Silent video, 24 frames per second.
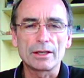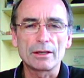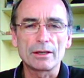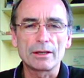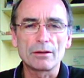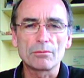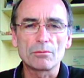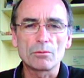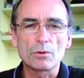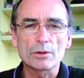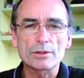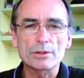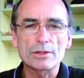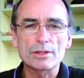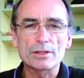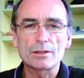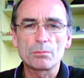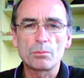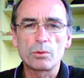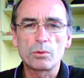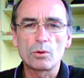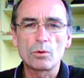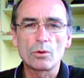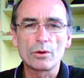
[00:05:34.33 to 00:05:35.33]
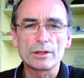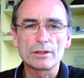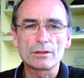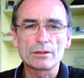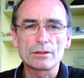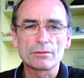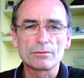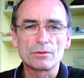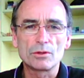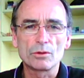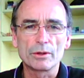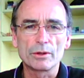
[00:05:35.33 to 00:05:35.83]
then what's the
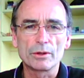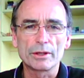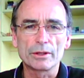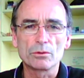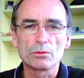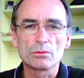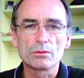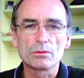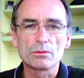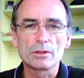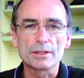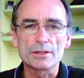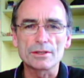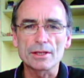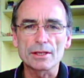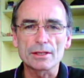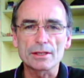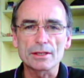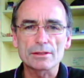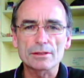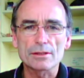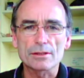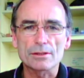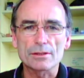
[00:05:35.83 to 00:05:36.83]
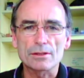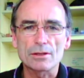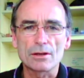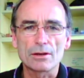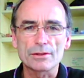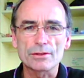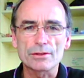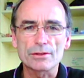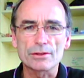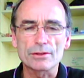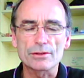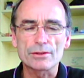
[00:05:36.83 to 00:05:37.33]
point of doing all these
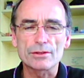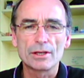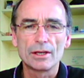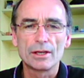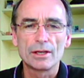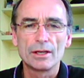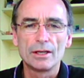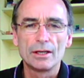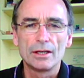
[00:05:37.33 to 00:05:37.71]
exercises?